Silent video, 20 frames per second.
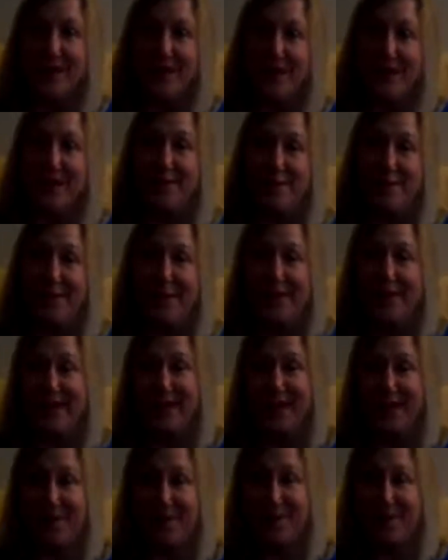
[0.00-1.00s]
to admit
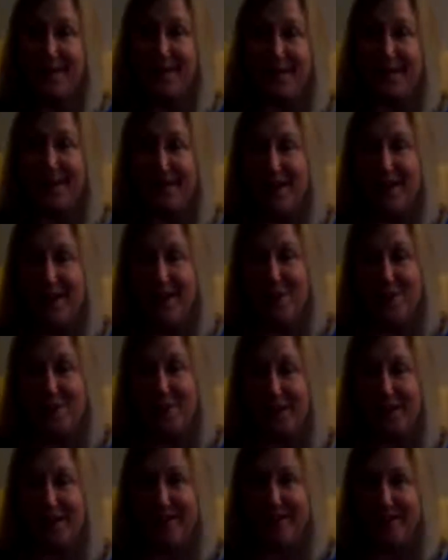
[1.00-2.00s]
that we need help
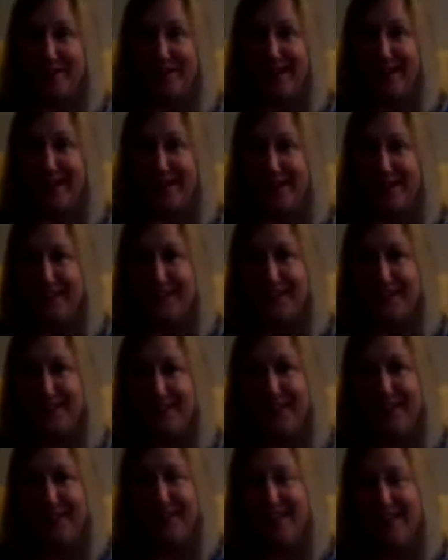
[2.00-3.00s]
because that's
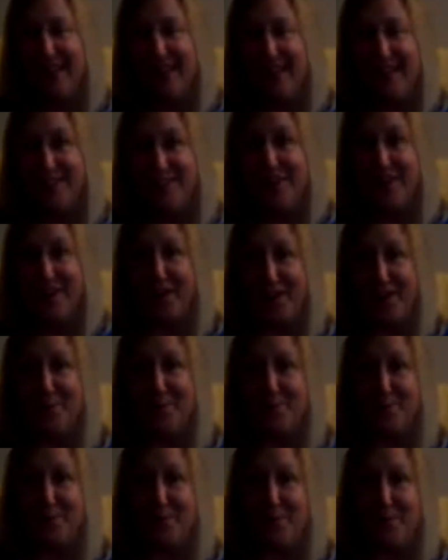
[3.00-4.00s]
kind of our
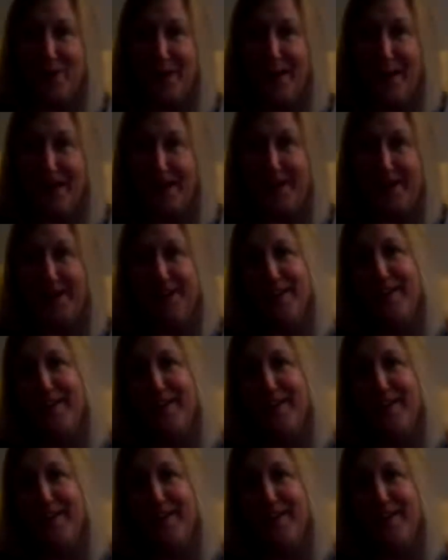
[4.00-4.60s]
human pride,